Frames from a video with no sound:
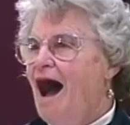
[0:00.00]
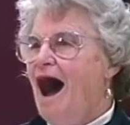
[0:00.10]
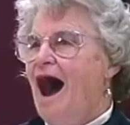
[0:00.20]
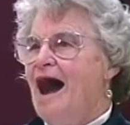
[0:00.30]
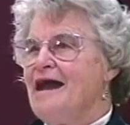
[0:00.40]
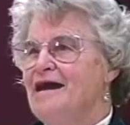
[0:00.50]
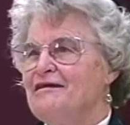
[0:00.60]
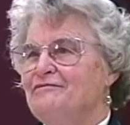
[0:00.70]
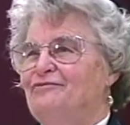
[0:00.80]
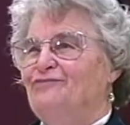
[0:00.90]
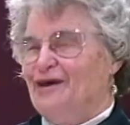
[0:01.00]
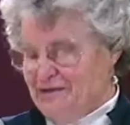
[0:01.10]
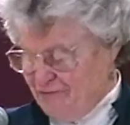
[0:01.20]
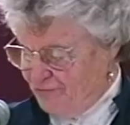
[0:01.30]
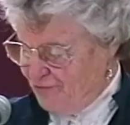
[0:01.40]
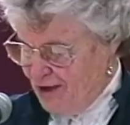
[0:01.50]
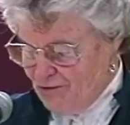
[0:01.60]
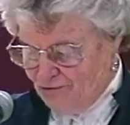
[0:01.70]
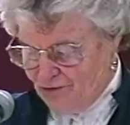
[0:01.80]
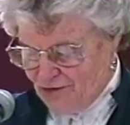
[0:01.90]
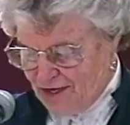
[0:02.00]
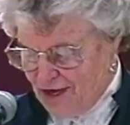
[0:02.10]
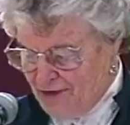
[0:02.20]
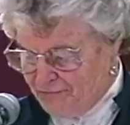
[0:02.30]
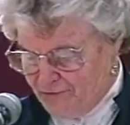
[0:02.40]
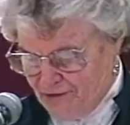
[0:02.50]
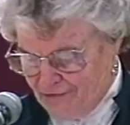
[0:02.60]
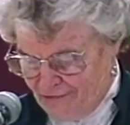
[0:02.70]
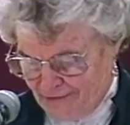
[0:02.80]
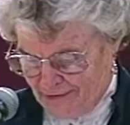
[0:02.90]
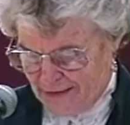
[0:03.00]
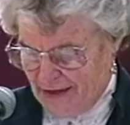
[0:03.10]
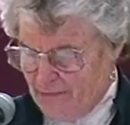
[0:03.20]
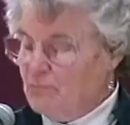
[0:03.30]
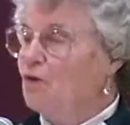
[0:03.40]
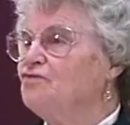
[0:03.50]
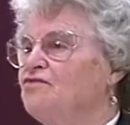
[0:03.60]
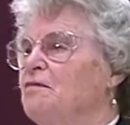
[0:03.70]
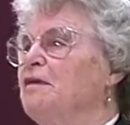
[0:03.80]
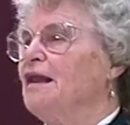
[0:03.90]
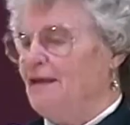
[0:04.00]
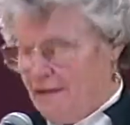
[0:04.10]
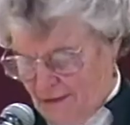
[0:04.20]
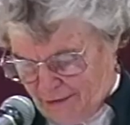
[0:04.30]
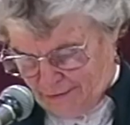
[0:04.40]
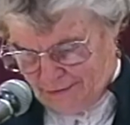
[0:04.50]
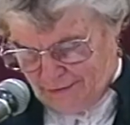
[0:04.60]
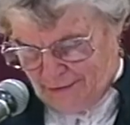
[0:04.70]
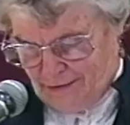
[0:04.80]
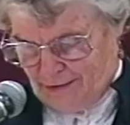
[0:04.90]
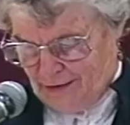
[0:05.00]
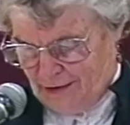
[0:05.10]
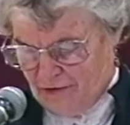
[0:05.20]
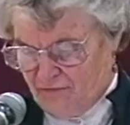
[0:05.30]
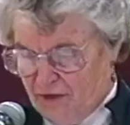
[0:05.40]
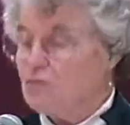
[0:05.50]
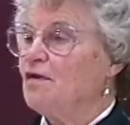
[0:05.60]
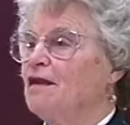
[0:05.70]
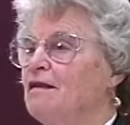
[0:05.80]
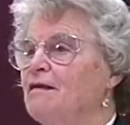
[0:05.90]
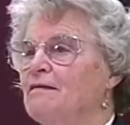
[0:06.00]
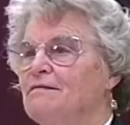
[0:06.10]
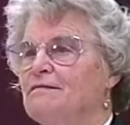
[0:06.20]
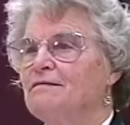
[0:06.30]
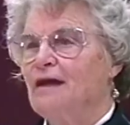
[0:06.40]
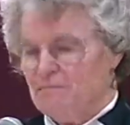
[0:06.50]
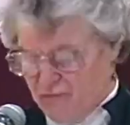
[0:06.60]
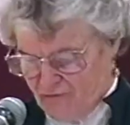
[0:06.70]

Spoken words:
I have found your conference most stimulating, invigorating, and